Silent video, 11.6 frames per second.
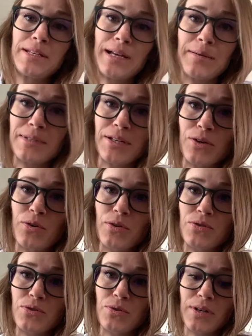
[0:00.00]
times I'd go to
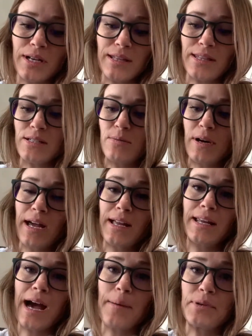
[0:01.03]
the store to get these when I
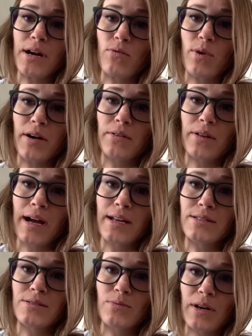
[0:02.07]
had capped off water
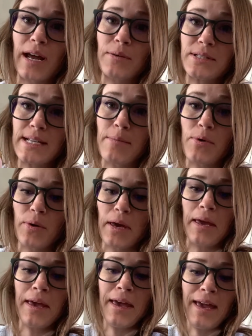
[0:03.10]
lines when I was
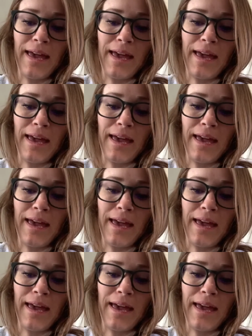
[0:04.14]
demoing,